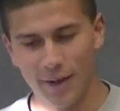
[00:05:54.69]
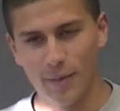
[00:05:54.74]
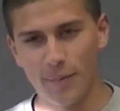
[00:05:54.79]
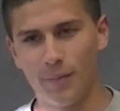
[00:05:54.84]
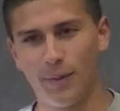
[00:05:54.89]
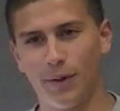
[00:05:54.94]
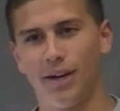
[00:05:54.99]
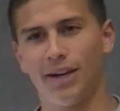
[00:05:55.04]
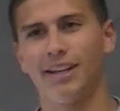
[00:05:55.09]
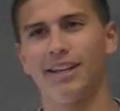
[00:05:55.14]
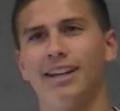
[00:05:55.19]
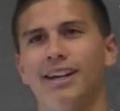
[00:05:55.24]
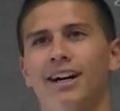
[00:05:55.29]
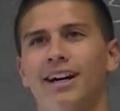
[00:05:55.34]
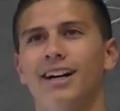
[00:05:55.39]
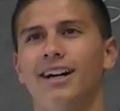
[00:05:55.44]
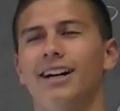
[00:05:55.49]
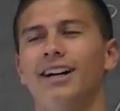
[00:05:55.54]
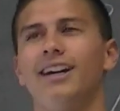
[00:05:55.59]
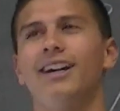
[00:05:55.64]
But
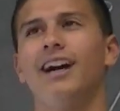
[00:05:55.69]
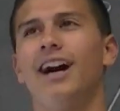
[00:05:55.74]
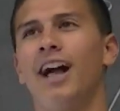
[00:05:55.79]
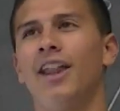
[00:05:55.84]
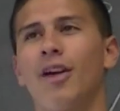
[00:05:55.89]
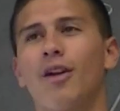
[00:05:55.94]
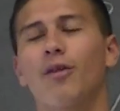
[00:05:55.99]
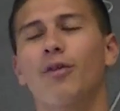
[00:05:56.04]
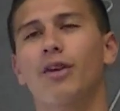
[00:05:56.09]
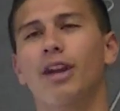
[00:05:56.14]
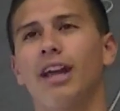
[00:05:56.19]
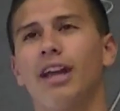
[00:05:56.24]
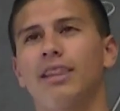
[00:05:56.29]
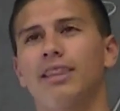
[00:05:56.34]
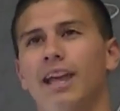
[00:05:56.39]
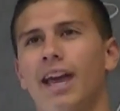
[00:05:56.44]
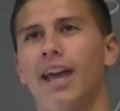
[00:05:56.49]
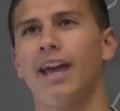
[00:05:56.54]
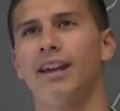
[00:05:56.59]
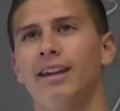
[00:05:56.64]
I'll never forget
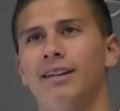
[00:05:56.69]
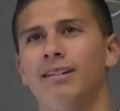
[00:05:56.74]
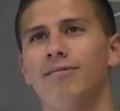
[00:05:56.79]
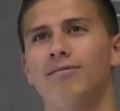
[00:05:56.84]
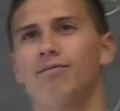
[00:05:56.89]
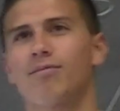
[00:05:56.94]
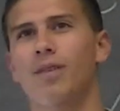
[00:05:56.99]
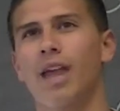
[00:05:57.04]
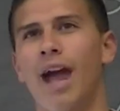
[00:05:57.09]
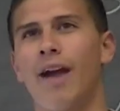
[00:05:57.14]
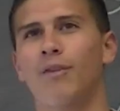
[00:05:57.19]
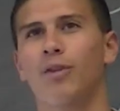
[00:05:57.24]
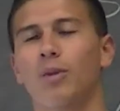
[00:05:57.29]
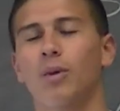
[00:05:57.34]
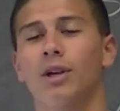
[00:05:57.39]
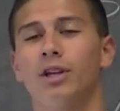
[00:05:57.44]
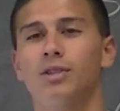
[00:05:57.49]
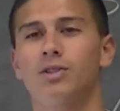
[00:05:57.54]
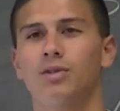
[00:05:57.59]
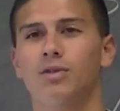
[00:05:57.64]
that.
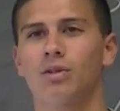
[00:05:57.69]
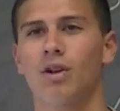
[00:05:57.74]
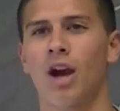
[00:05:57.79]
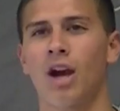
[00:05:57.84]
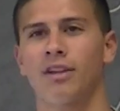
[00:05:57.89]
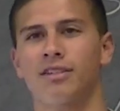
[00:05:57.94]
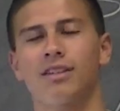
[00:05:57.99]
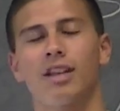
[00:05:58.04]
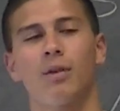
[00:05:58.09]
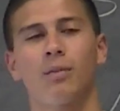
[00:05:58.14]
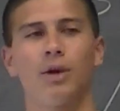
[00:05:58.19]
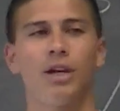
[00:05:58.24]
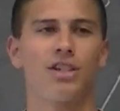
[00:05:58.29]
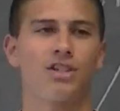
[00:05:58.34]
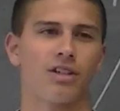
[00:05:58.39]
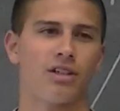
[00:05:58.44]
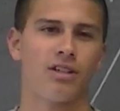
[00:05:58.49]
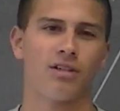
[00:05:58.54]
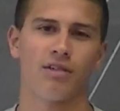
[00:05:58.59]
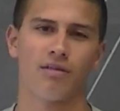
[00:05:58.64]
Afterwards, our
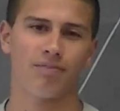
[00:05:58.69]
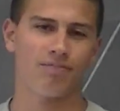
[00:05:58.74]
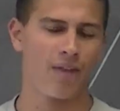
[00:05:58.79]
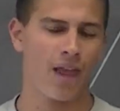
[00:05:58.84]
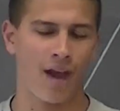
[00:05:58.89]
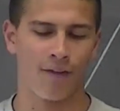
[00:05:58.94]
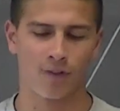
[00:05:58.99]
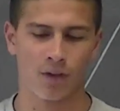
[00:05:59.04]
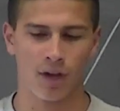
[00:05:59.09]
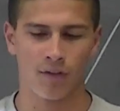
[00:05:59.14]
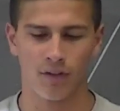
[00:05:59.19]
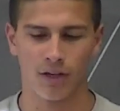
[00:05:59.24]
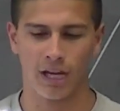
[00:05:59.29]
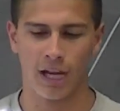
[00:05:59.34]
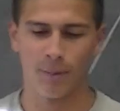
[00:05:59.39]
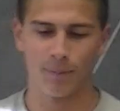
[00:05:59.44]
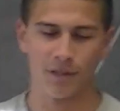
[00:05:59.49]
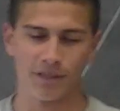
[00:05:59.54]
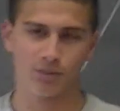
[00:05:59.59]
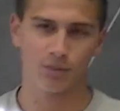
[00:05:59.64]
celebration after every
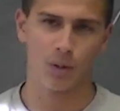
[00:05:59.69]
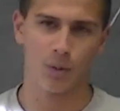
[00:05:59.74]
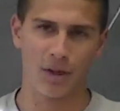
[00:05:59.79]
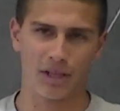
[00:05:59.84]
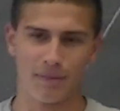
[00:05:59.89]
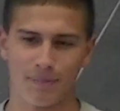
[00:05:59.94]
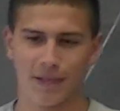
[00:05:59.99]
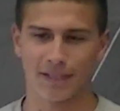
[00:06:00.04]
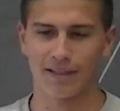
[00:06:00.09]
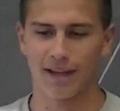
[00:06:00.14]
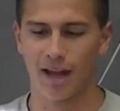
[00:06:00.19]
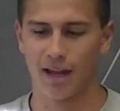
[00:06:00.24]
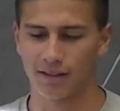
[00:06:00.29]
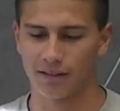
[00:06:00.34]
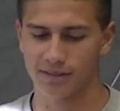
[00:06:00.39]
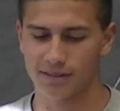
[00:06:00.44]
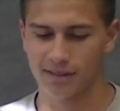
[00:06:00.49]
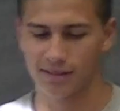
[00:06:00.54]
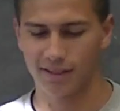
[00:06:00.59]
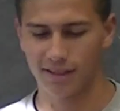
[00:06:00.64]
game is we went to
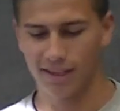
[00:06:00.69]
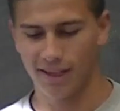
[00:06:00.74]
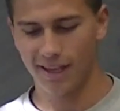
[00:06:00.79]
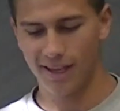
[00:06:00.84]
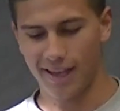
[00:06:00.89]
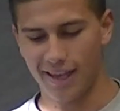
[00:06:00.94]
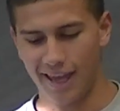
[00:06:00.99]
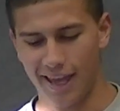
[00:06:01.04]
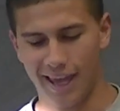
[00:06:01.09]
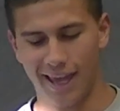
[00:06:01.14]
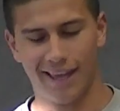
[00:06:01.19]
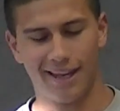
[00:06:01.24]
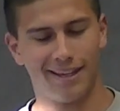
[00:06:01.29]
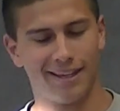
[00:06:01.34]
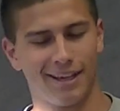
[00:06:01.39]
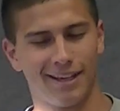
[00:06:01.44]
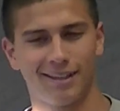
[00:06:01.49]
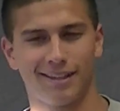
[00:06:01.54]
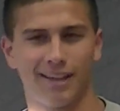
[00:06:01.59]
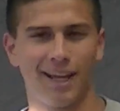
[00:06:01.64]
McDonald's,
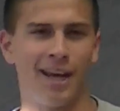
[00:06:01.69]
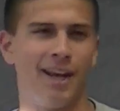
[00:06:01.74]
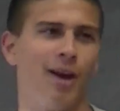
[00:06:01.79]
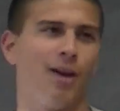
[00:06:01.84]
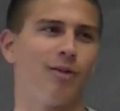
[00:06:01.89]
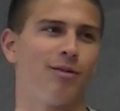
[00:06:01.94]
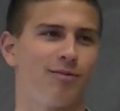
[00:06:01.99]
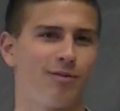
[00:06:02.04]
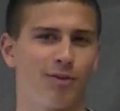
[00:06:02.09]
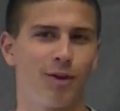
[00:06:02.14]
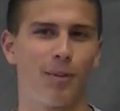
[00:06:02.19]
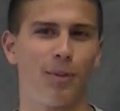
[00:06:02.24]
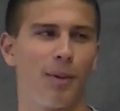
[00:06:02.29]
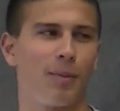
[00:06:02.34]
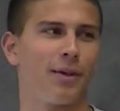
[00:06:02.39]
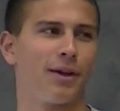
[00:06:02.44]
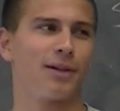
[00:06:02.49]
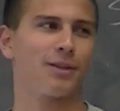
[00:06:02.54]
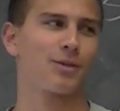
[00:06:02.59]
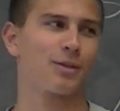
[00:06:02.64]
and I know football
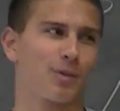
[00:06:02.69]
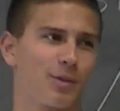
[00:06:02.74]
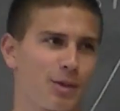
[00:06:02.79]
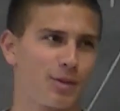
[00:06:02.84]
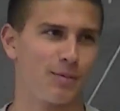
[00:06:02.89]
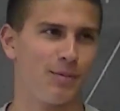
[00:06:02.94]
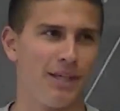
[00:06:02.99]
players were supposed to